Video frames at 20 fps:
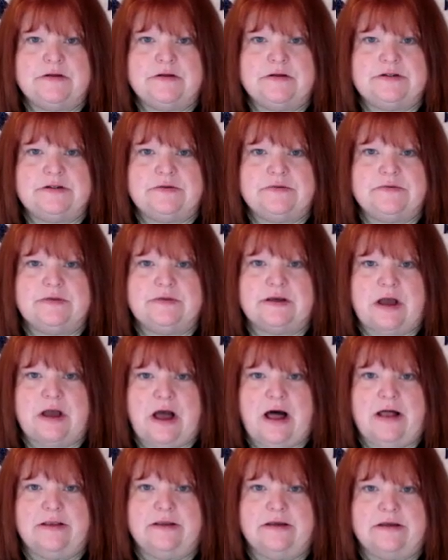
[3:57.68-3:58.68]
to the
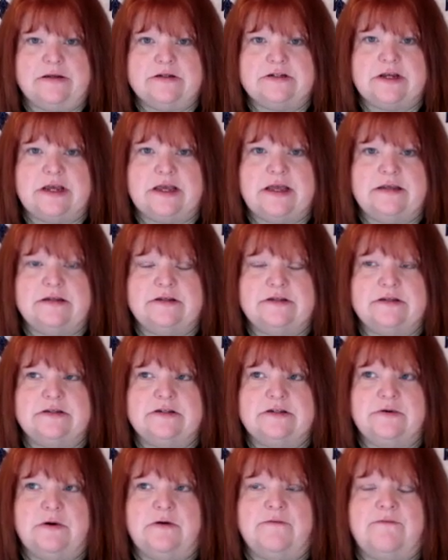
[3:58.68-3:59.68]
college and
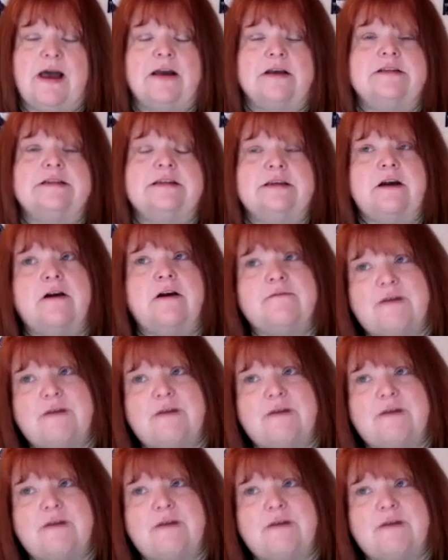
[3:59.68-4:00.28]
to our faculty. Our